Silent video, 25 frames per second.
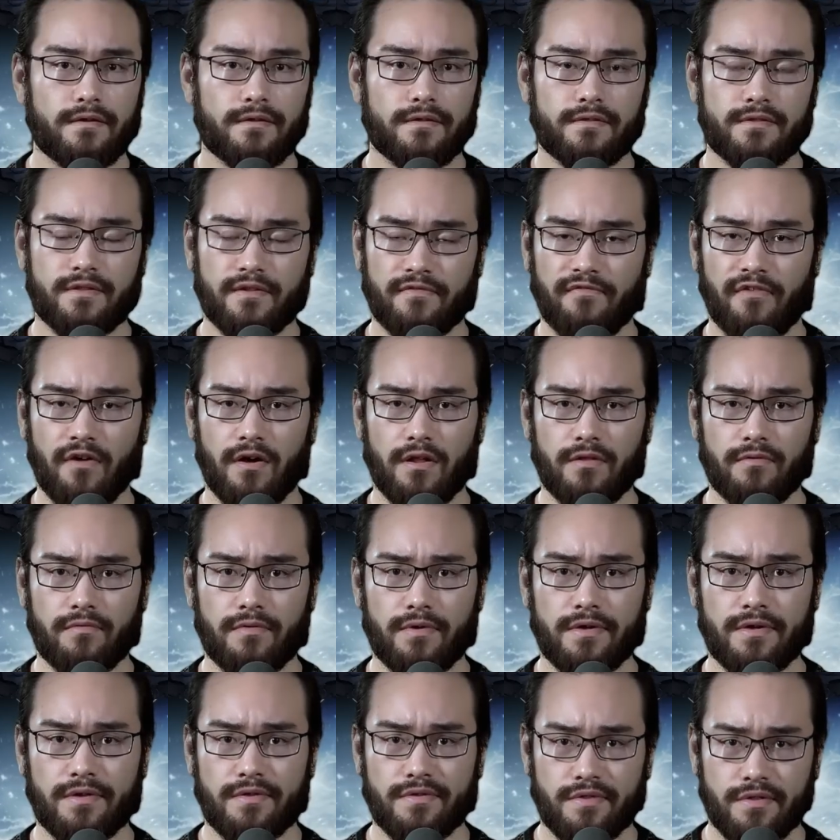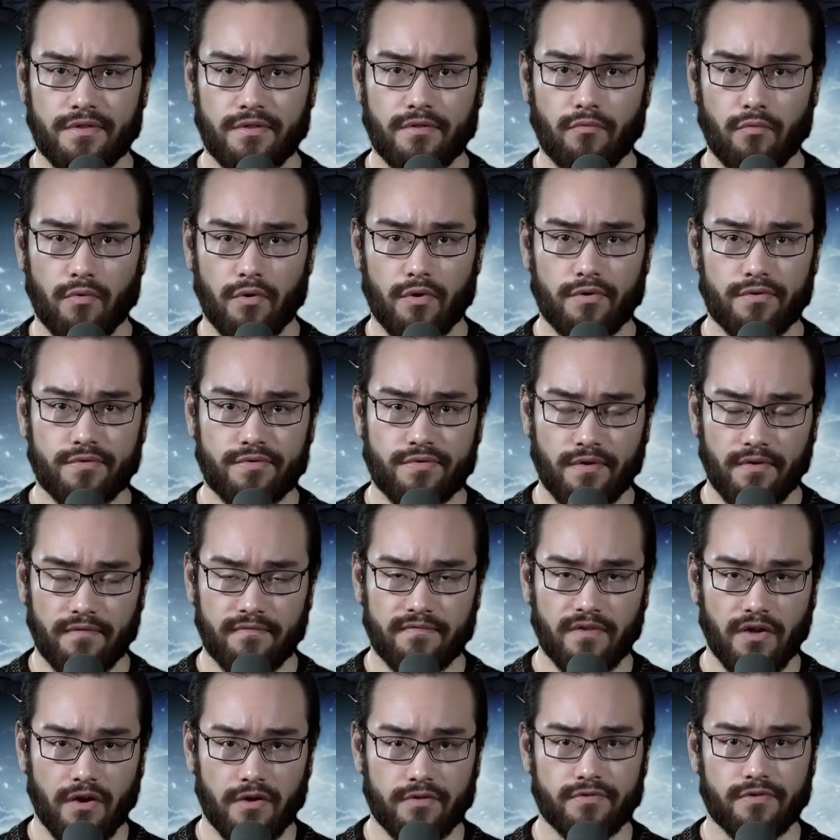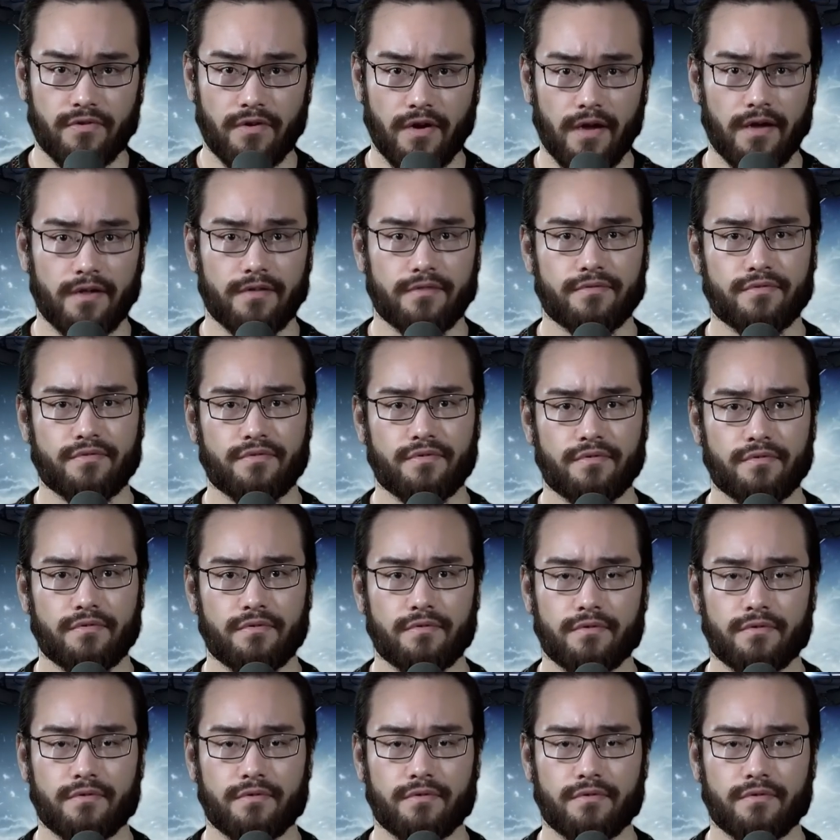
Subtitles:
The following is in the words of Dr. Utz.